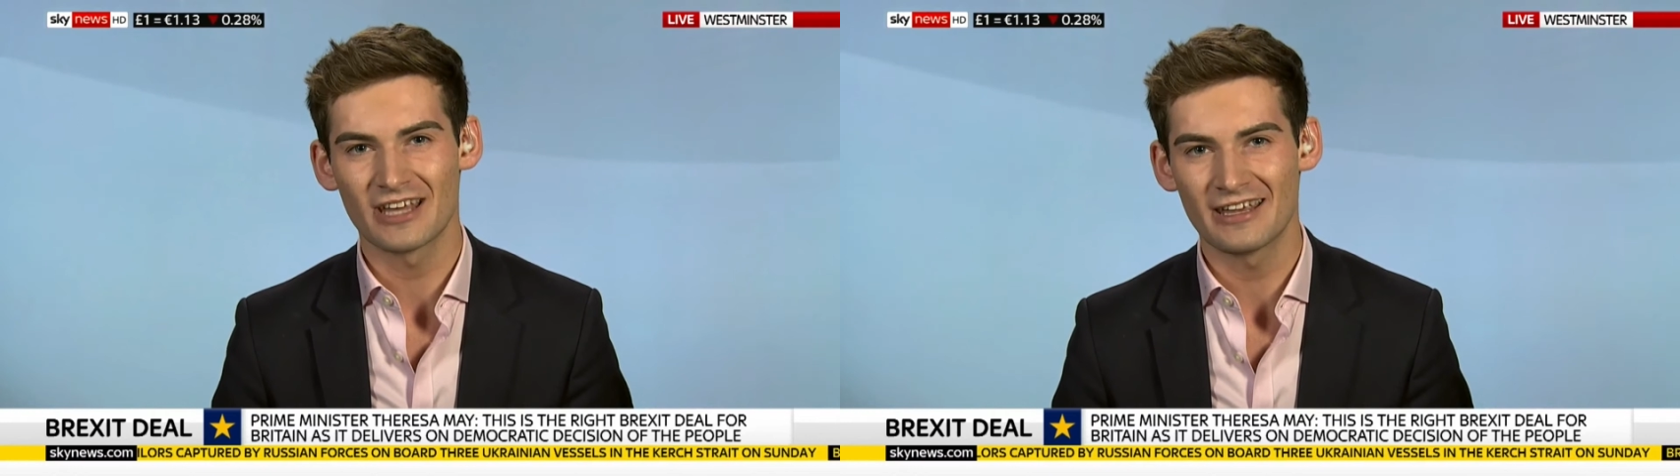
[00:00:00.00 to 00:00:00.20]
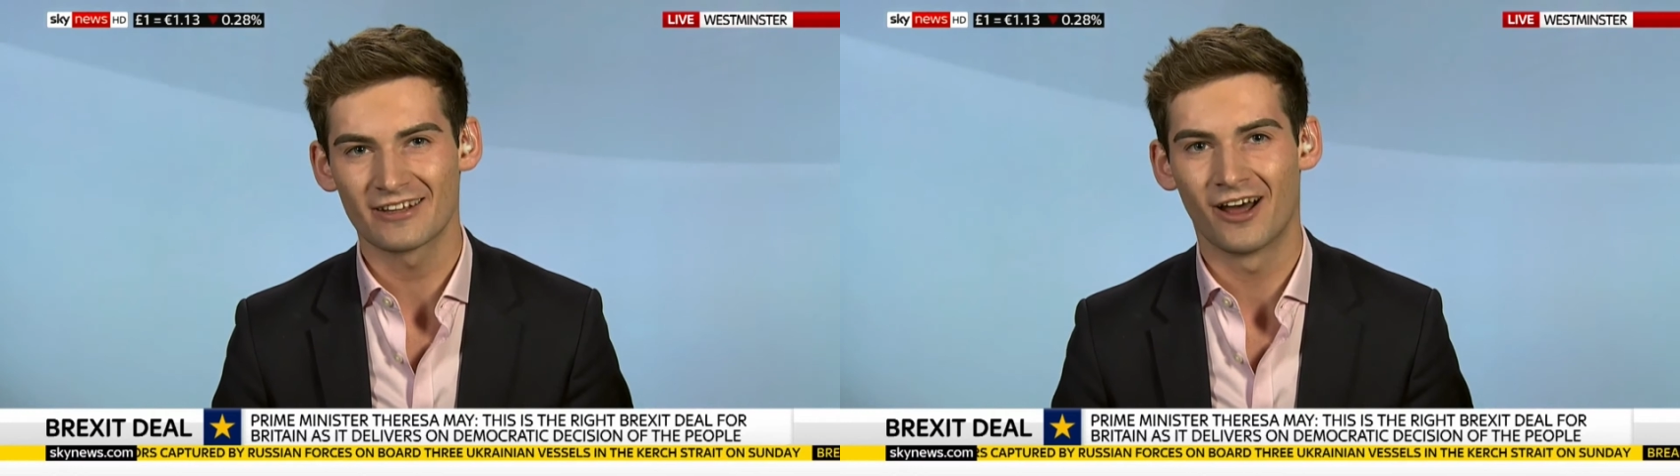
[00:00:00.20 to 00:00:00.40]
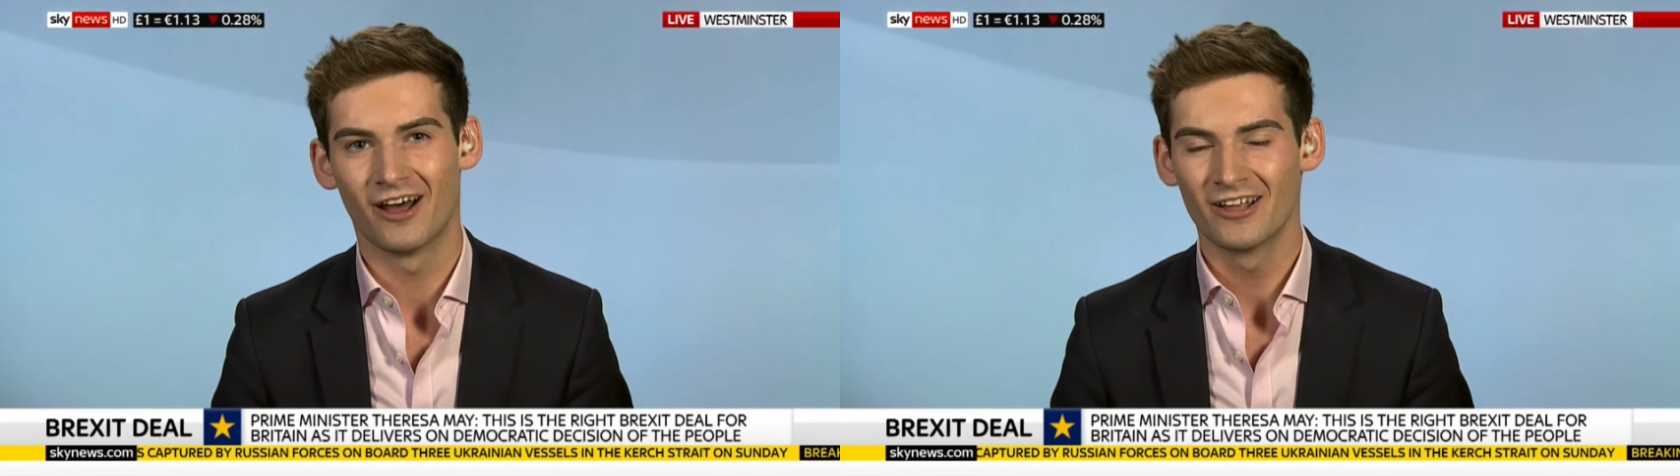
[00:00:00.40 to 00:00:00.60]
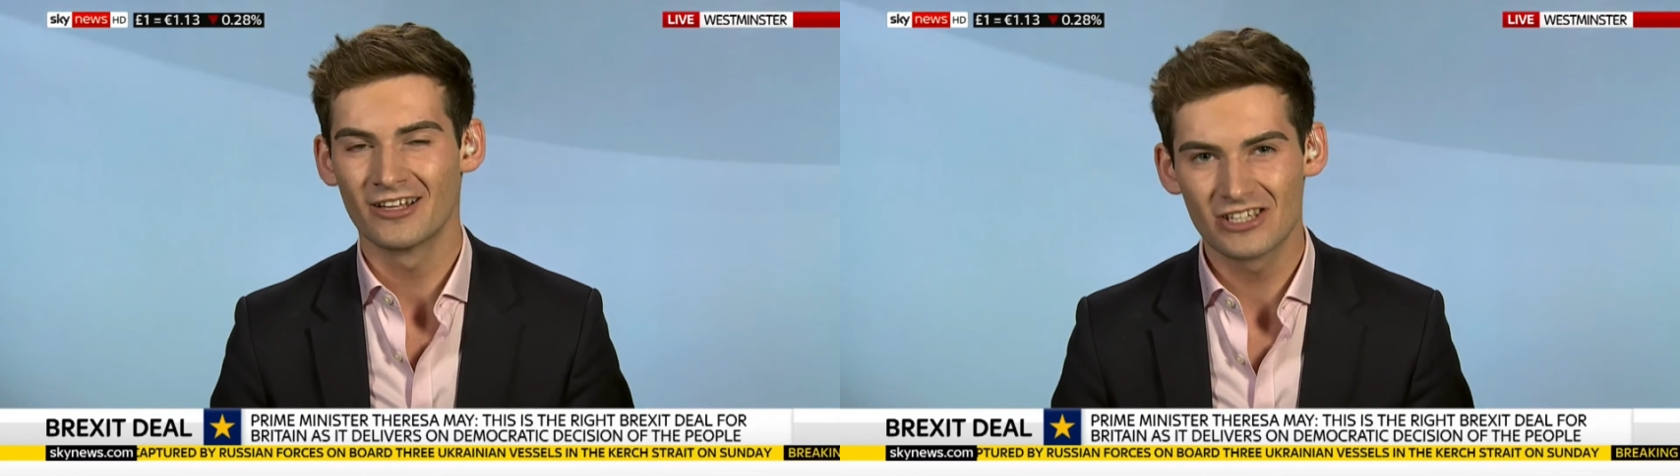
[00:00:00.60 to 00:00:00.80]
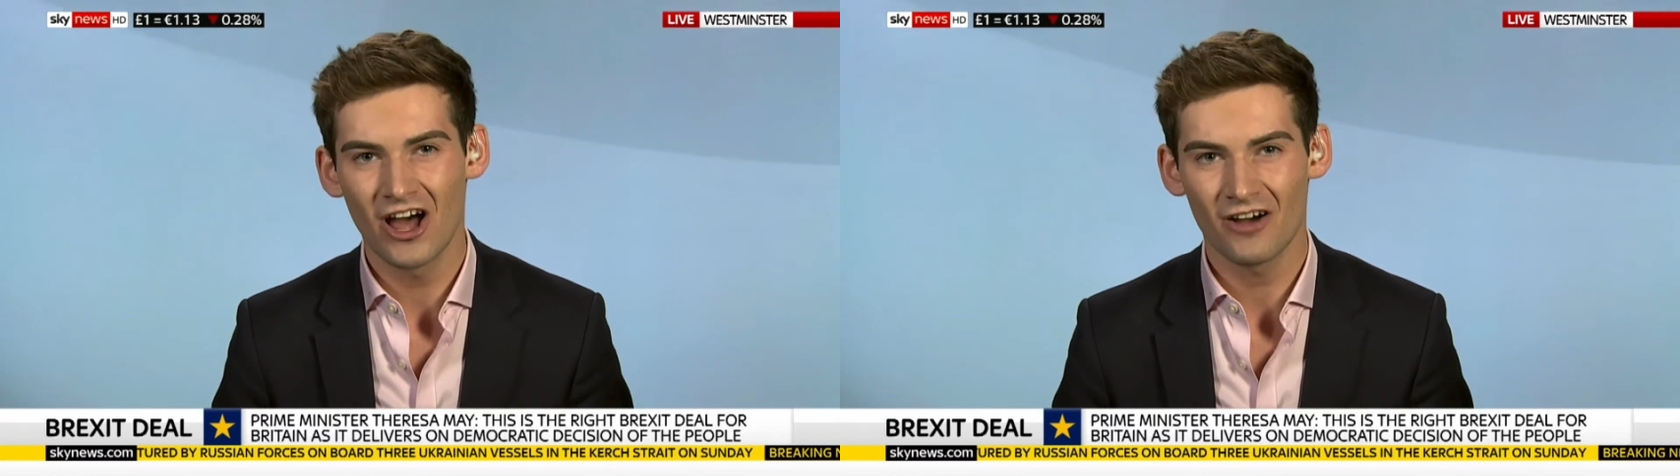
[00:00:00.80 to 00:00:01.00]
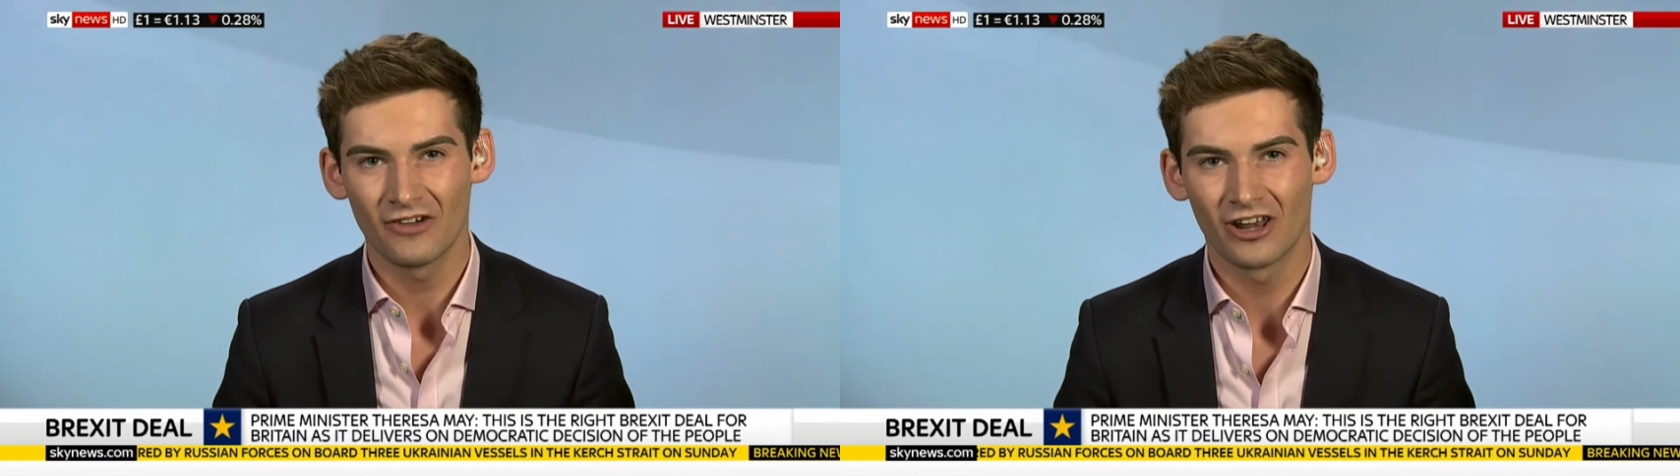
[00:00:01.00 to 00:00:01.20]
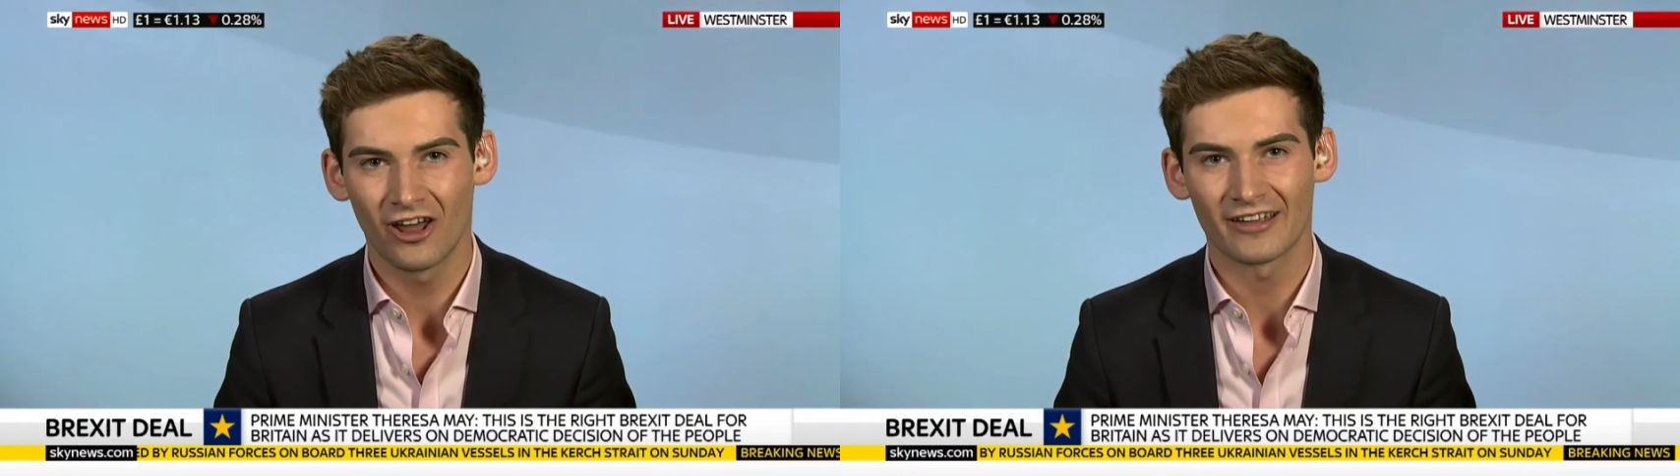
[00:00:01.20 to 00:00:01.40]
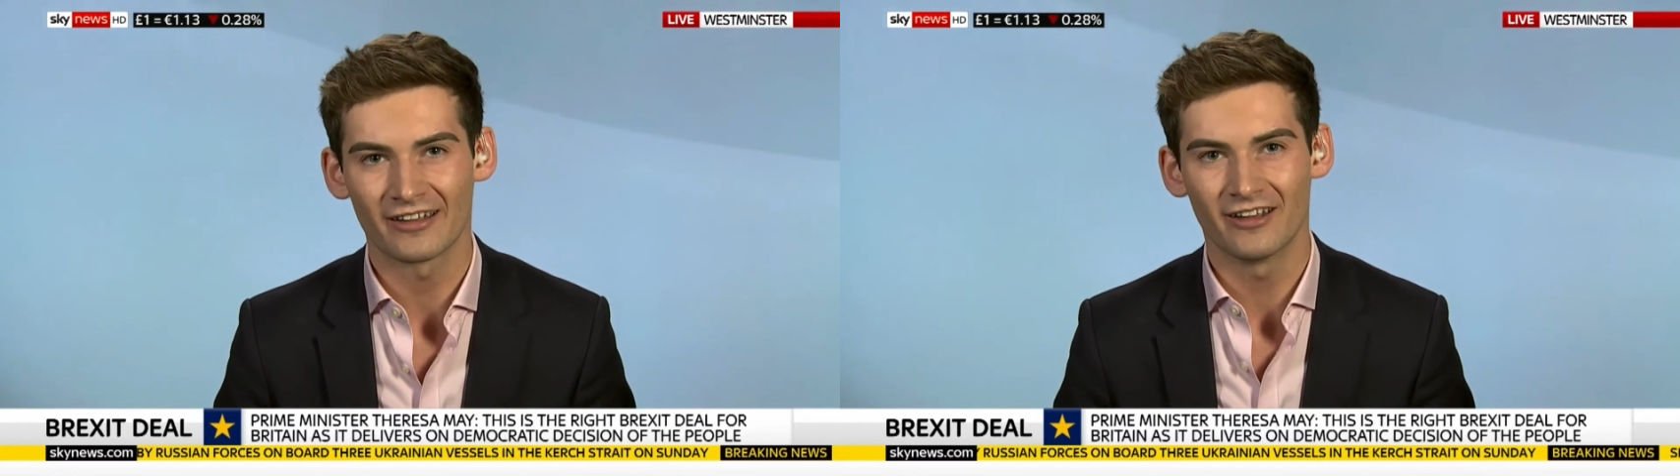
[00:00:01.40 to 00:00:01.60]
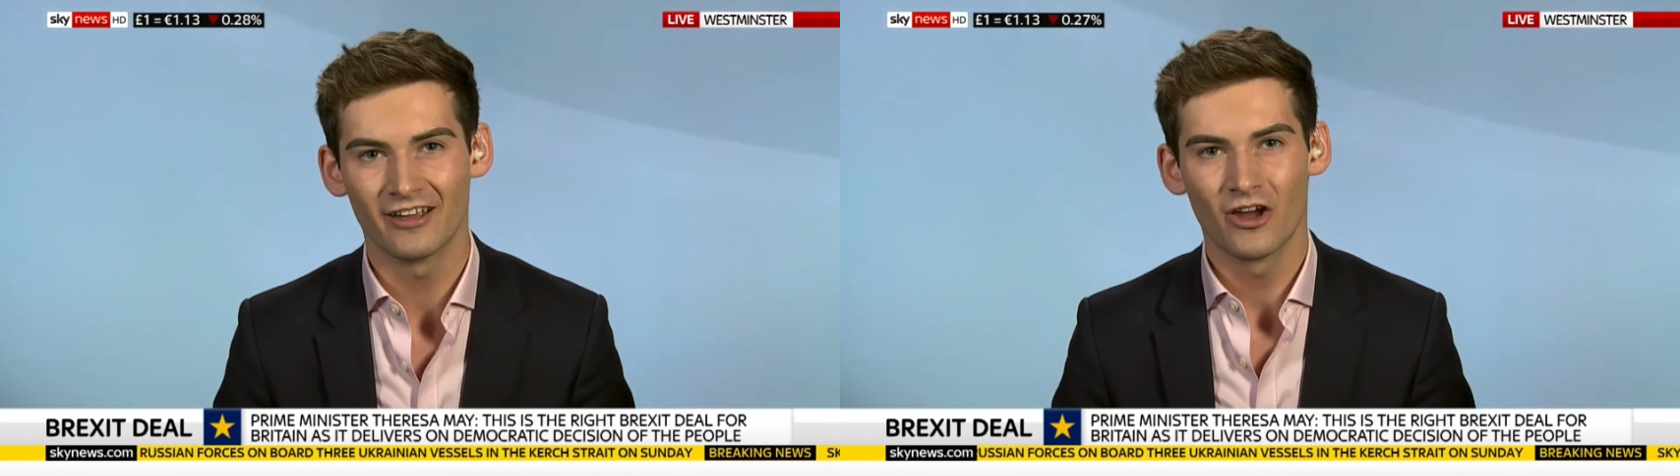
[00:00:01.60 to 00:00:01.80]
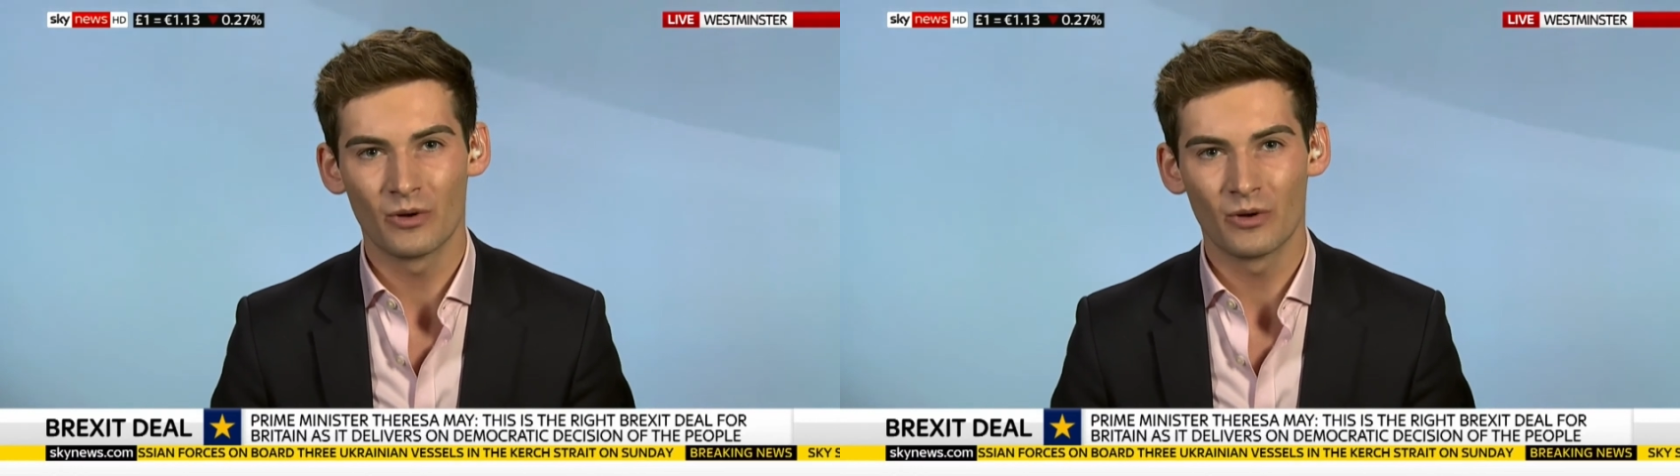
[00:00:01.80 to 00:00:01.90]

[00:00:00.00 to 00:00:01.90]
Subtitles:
have taken a tougher line,